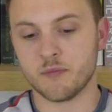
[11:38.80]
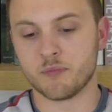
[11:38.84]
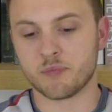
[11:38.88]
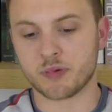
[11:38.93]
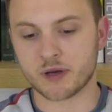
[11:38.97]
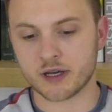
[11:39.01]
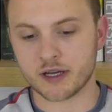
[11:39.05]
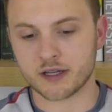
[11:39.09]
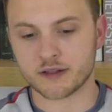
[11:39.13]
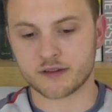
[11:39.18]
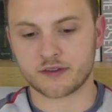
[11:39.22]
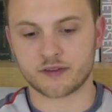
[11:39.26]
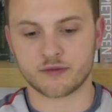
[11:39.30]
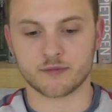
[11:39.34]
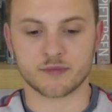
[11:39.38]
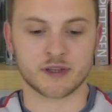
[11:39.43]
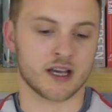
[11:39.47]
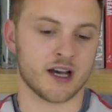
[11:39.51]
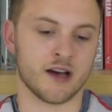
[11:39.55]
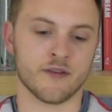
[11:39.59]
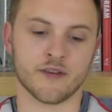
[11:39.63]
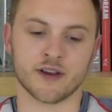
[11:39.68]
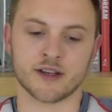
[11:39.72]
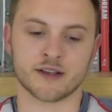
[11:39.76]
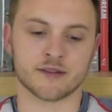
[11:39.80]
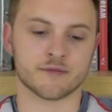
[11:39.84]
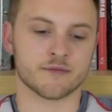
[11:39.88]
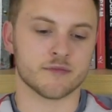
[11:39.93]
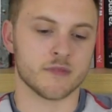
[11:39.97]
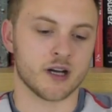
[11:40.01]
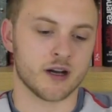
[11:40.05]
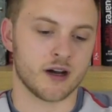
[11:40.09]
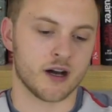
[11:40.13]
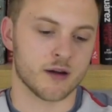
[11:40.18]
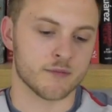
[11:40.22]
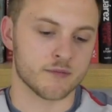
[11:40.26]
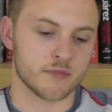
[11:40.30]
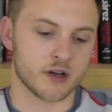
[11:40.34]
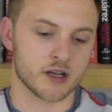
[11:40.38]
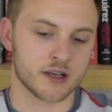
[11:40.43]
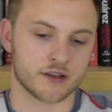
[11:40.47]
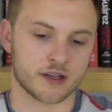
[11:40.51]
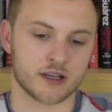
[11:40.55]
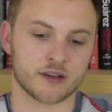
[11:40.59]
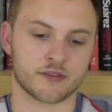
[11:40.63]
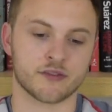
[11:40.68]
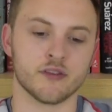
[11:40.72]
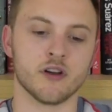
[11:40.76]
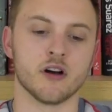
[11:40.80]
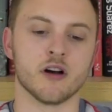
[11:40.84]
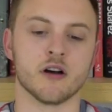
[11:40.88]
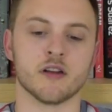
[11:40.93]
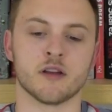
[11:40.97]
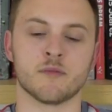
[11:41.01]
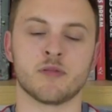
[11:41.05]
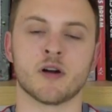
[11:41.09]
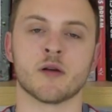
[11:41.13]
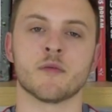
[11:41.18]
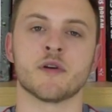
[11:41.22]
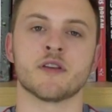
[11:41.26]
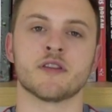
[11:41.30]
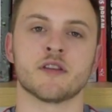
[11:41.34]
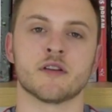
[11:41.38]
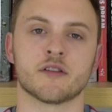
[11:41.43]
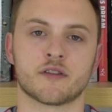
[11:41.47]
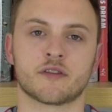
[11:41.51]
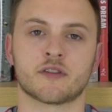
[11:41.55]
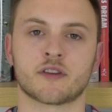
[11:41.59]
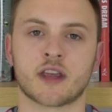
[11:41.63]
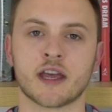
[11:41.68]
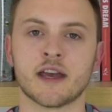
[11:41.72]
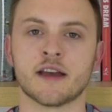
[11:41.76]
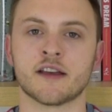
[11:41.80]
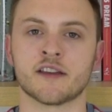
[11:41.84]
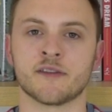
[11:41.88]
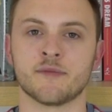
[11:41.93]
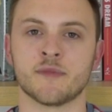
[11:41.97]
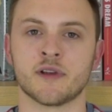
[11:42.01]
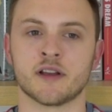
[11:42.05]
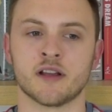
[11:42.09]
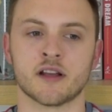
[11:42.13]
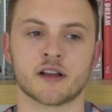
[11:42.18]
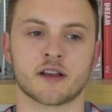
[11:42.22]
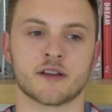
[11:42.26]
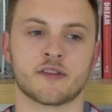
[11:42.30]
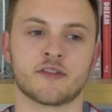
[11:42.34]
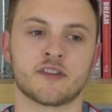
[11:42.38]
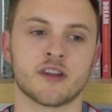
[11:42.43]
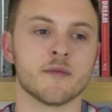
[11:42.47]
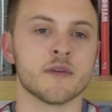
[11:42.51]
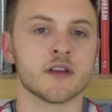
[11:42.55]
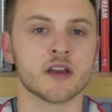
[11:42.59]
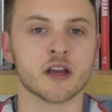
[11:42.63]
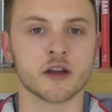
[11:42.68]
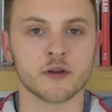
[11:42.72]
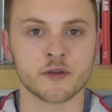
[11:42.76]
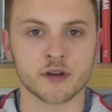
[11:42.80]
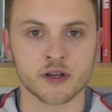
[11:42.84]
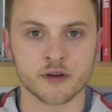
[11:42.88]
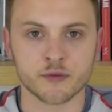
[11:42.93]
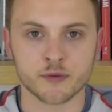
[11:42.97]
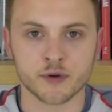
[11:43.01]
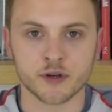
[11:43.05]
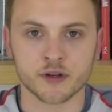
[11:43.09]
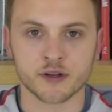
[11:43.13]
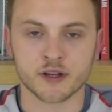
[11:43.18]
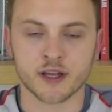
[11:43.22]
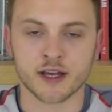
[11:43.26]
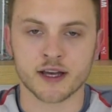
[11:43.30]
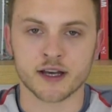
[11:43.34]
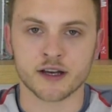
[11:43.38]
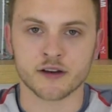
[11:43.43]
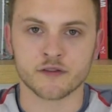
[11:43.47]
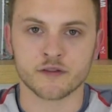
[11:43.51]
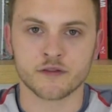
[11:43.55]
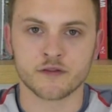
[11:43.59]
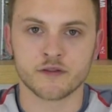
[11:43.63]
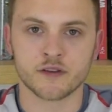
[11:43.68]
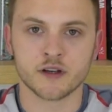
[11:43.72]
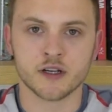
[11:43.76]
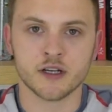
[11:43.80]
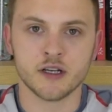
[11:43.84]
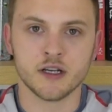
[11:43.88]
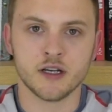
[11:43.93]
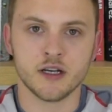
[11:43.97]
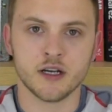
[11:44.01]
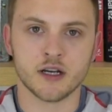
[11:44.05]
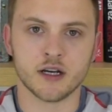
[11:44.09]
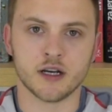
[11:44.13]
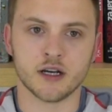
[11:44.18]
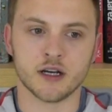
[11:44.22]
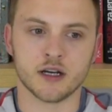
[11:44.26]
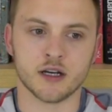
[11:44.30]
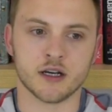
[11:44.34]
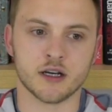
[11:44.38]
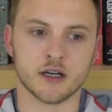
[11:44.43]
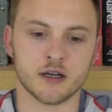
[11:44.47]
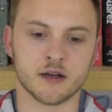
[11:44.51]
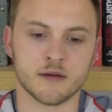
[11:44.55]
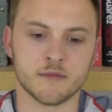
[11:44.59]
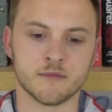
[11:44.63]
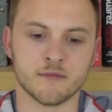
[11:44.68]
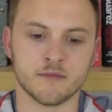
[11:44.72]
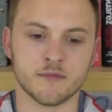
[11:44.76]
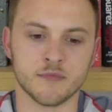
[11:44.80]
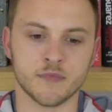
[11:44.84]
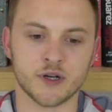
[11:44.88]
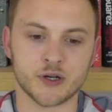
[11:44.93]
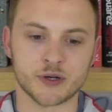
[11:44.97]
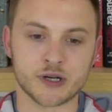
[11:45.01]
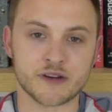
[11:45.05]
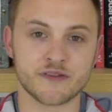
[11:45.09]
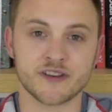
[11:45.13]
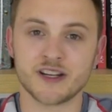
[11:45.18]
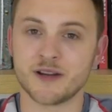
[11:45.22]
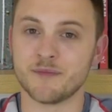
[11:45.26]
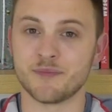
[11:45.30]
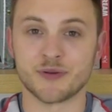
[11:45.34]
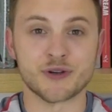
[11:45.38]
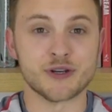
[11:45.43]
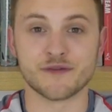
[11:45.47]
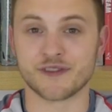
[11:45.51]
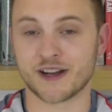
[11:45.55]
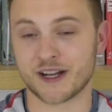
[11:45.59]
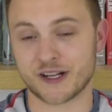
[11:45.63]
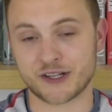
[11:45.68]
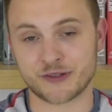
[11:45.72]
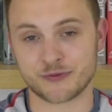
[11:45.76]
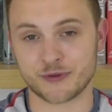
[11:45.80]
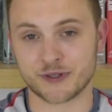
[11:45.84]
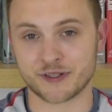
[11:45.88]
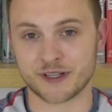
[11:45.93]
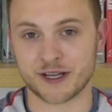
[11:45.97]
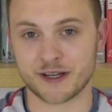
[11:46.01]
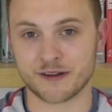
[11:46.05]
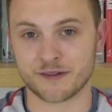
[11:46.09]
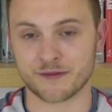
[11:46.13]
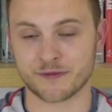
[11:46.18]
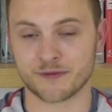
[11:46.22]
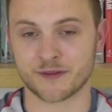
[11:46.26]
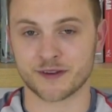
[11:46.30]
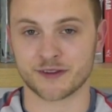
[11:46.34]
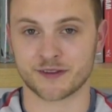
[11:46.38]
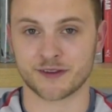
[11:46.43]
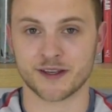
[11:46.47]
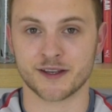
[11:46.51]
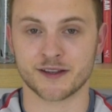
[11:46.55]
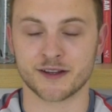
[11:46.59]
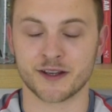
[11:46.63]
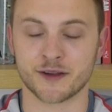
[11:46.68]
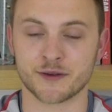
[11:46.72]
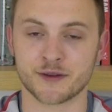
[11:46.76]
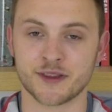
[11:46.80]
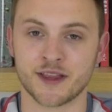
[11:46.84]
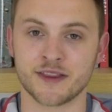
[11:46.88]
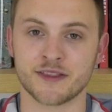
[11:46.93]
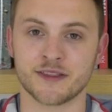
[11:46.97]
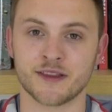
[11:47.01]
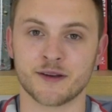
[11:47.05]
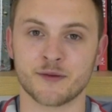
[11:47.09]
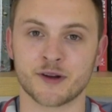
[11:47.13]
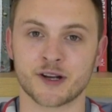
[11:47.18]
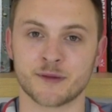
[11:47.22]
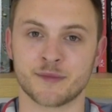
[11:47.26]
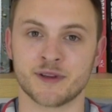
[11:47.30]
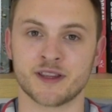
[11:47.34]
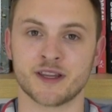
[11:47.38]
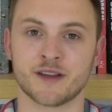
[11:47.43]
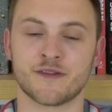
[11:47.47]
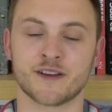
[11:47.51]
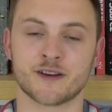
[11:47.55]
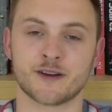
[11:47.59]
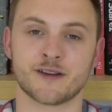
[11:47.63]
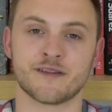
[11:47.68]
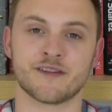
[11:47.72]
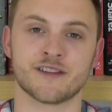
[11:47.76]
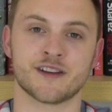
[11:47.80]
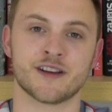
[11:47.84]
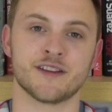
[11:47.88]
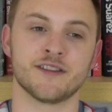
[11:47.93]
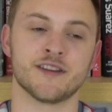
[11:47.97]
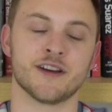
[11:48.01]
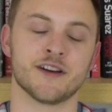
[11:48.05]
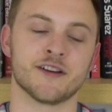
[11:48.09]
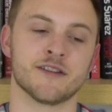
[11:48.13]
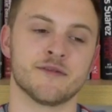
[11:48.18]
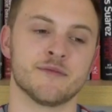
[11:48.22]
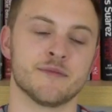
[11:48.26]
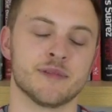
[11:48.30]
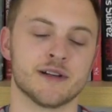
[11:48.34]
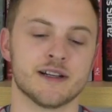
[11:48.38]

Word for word: But yeah, I mean, I'm, it's not an appointment that scares me like a Simeone would have, um, or even a Buvac would have, because you know then there would have been the fear of the unknown.